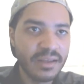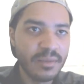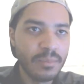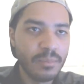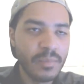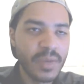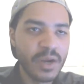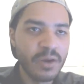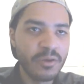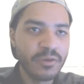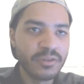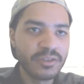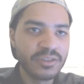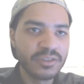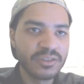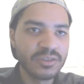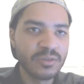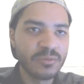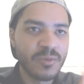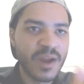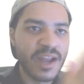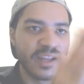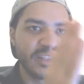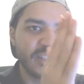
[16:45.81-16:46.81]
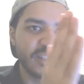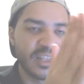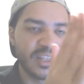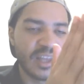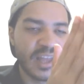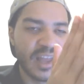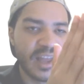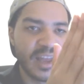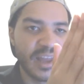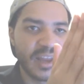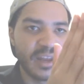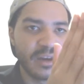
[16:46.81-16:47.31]
mirrors the right
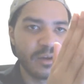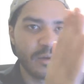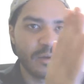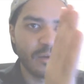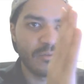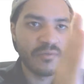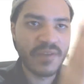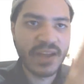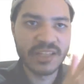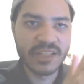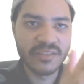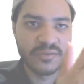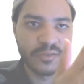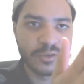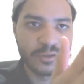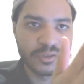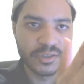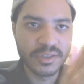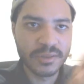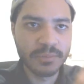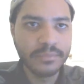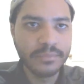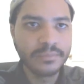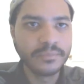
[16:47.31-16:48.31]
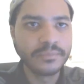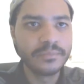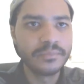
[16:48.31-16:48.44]
side, or vice versa.